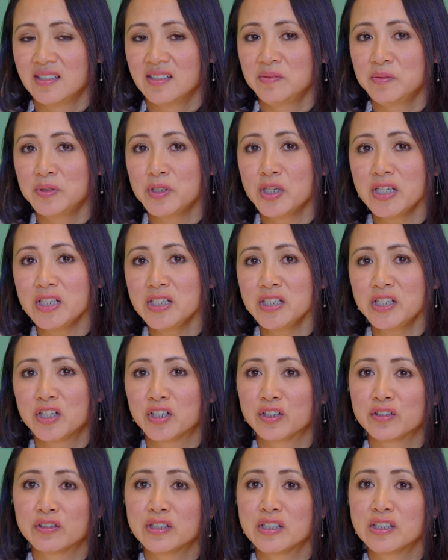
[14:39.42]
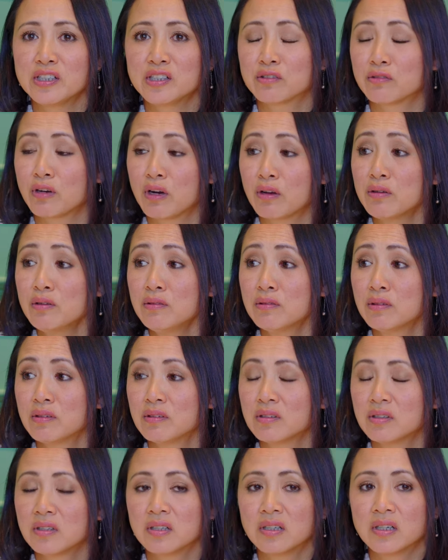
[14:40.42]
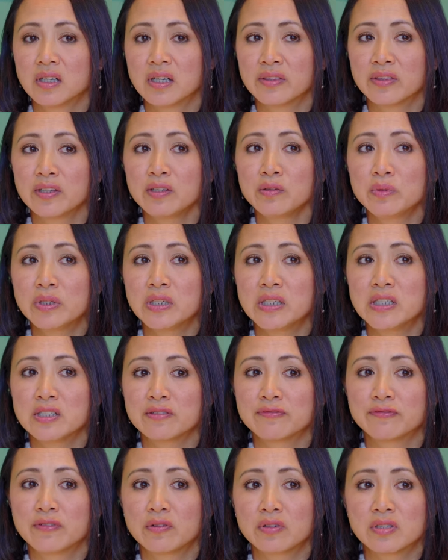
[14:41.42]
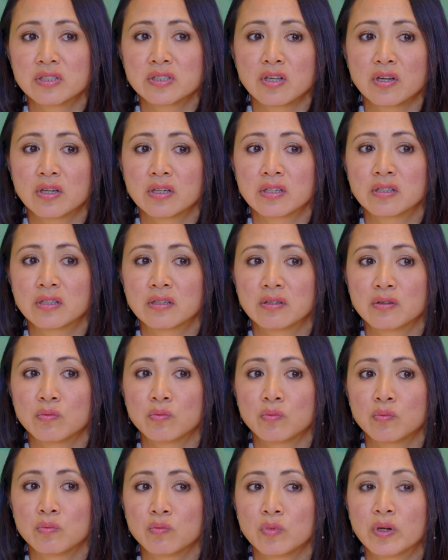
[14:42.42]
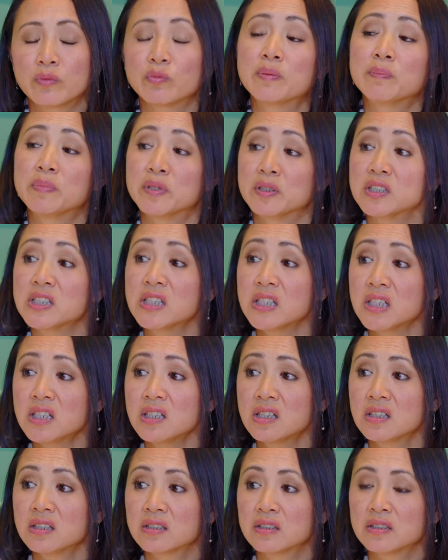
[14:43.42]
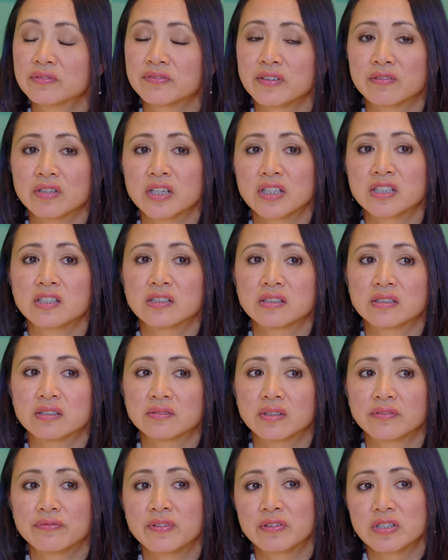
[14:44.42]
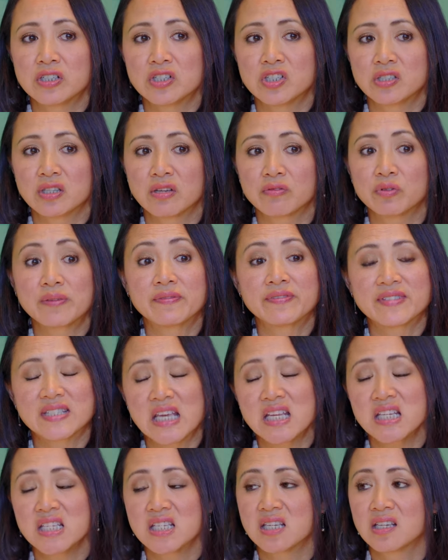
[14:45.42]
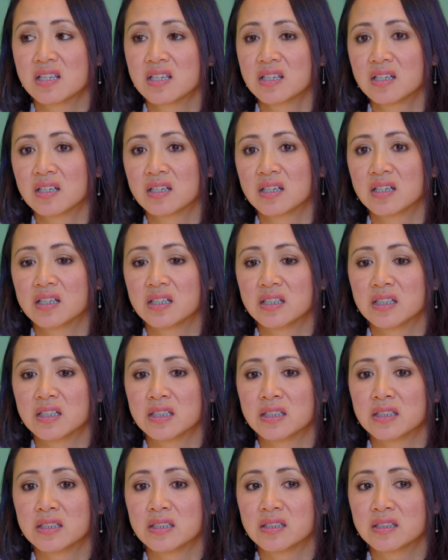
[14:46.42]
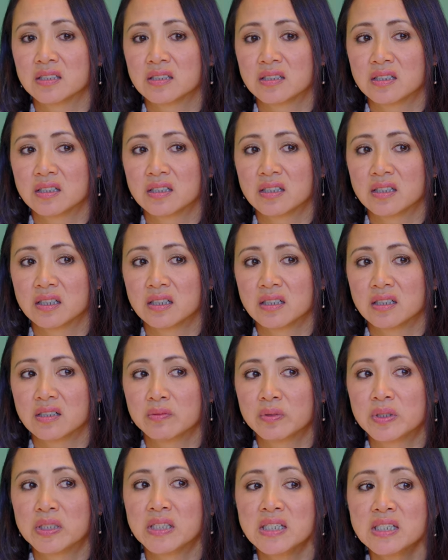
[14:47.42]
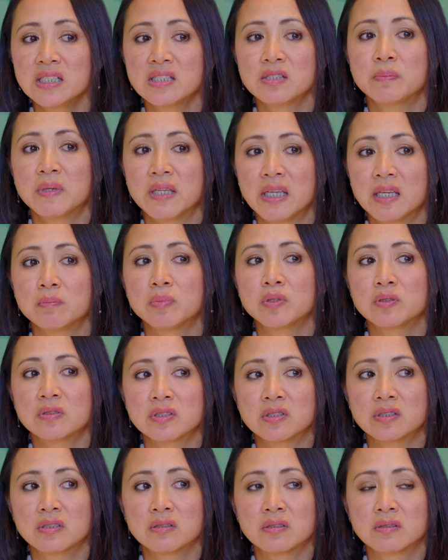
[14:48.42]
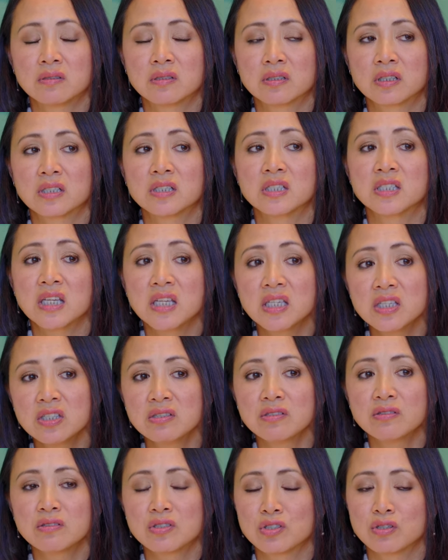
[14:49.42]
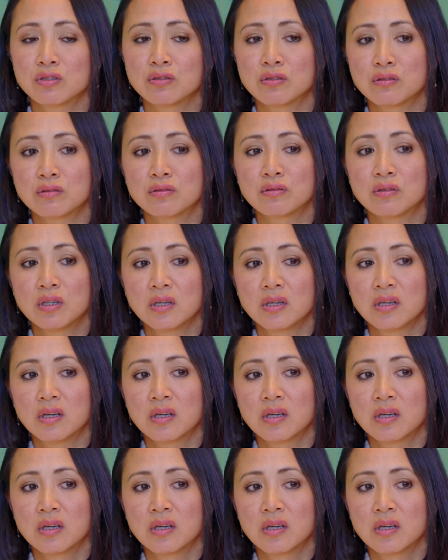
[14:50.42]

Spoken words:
We're not in a hurry to grow. I think we need to focus on what we built here. The foundation that we've set, and we need to be able to continue to